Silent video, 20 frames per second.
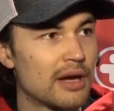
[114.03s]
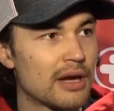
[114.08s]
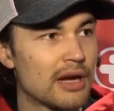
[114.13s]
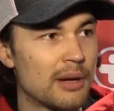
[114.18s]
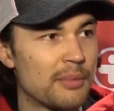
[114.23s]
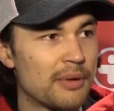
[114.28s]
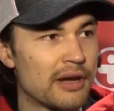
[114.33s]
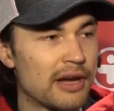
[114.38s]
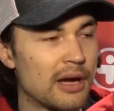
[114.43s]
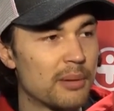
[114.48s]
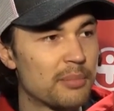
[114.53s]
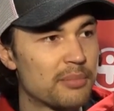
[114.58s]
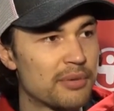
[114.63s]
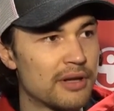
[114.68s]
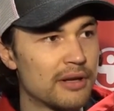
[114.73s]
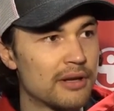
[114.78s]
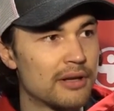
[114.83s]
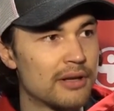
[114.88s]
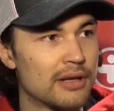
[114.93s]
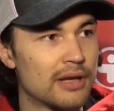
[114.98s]
coming up
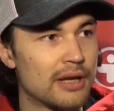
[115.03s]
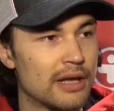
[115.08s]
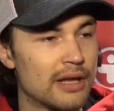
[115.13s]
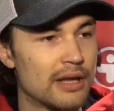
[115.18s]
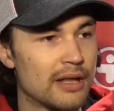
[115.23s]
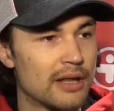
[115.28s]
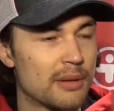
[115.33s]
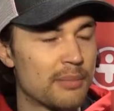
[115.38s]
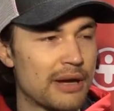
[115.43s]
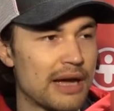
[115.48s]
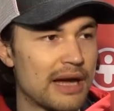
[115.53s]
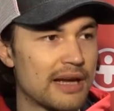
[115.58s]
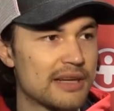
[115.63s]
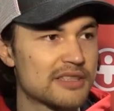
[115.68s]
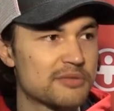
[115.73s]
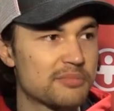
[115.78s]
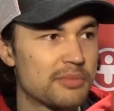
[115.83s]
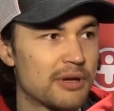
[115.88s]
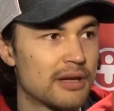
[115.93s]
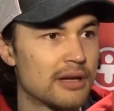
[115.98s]
and, in the
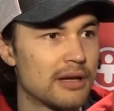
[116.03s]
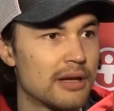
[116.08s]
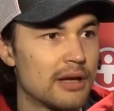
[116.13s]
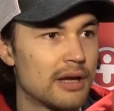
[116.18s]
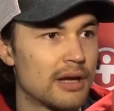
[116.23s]
past, but